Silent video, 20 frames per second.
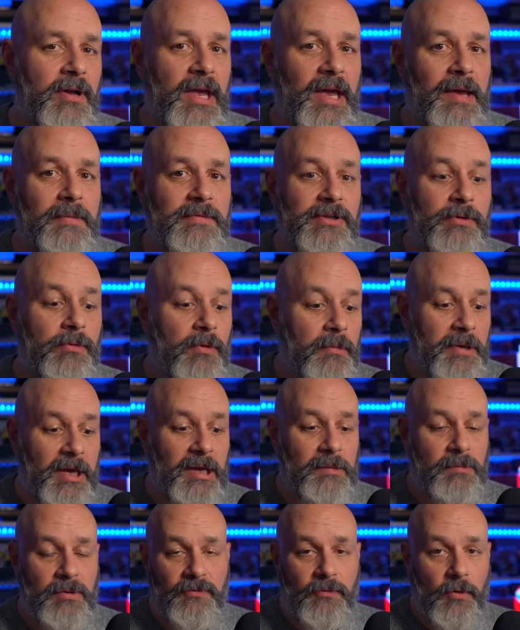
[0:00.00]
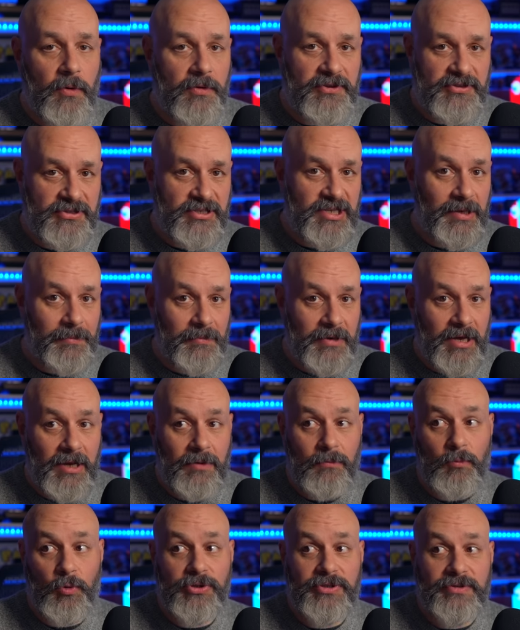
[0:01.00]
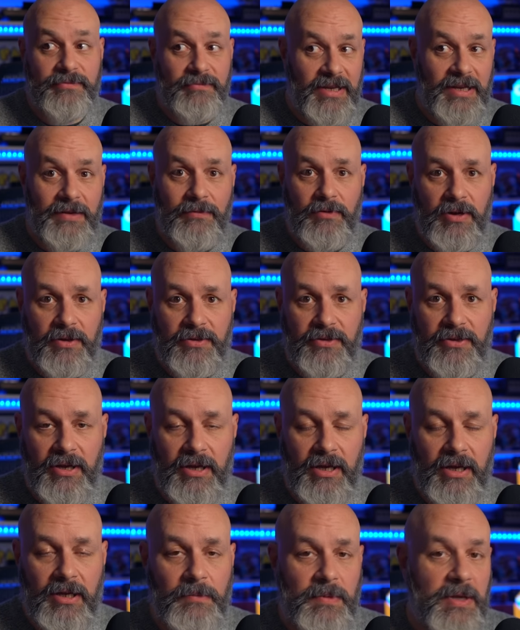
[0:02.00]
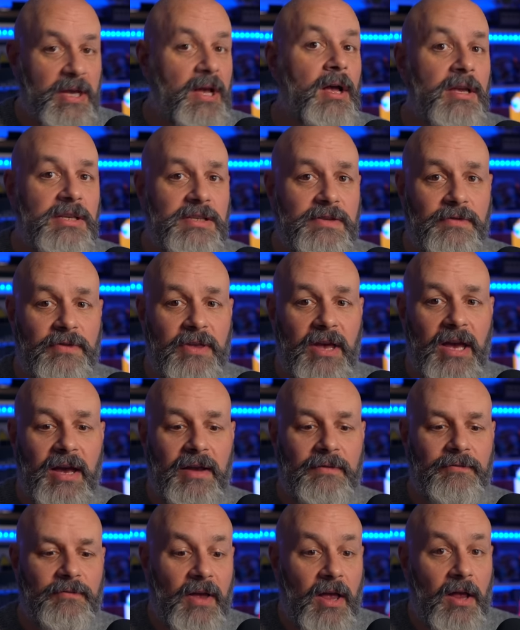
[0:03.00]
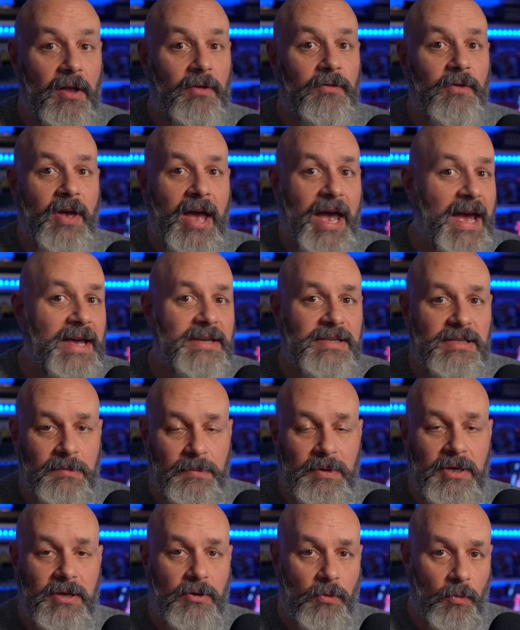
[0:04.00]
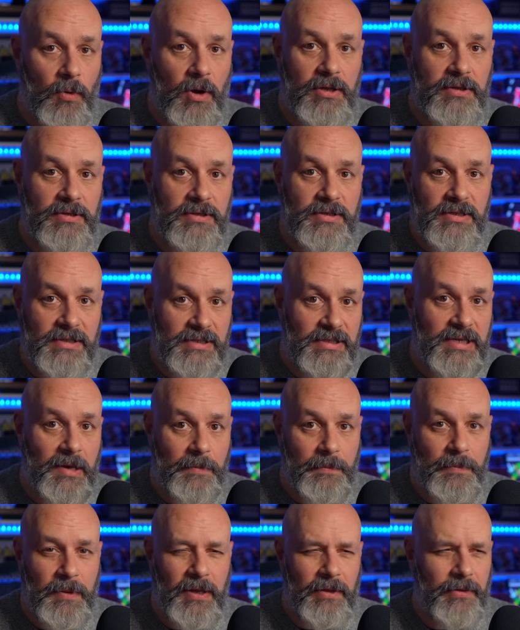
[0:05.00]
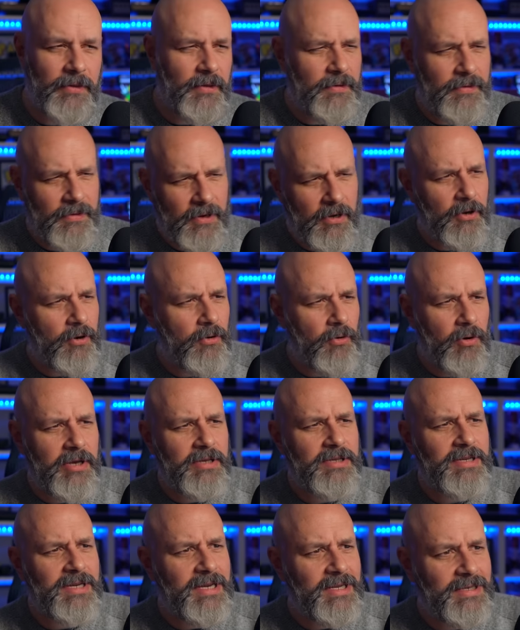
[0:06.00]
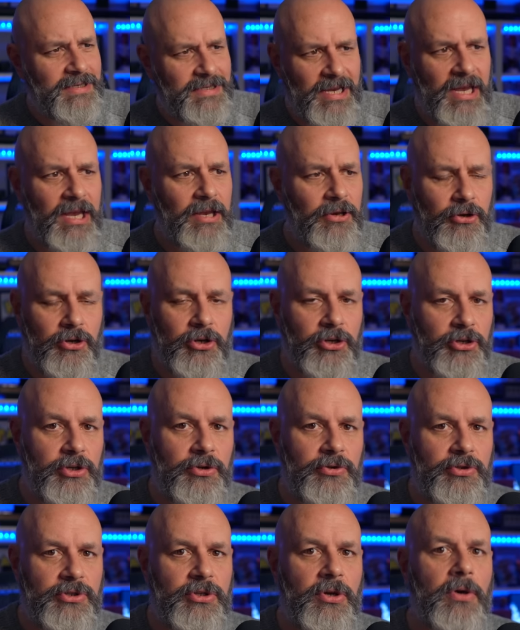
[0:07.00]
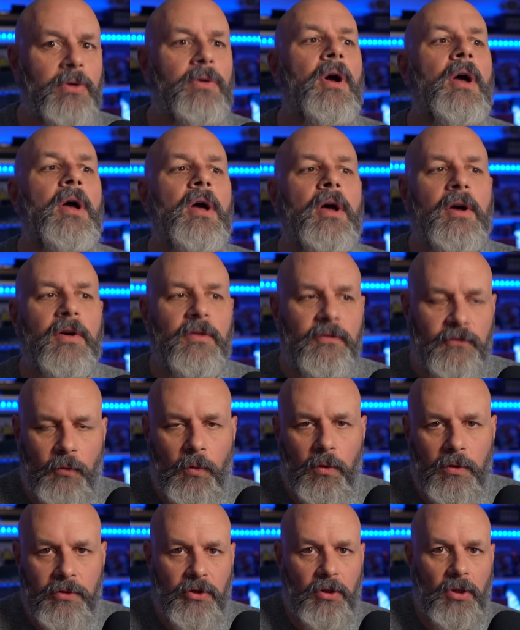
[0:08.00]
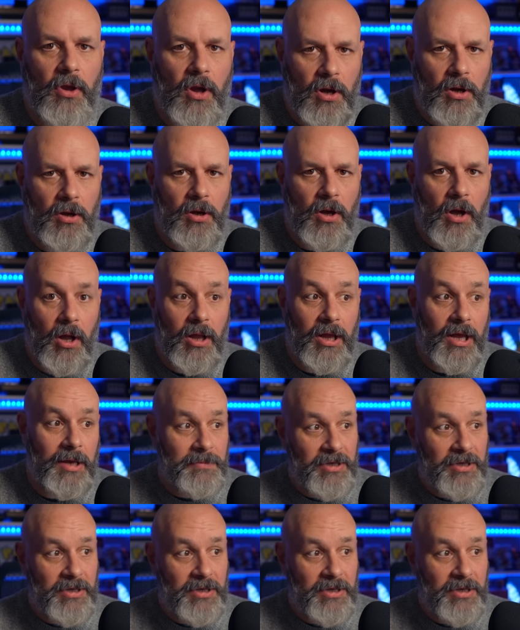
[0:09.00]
games that were made before the Steam Deck was even a thing, and because of that, Valve has to be the ones to step in. They're going to continue to do so for the long haul. I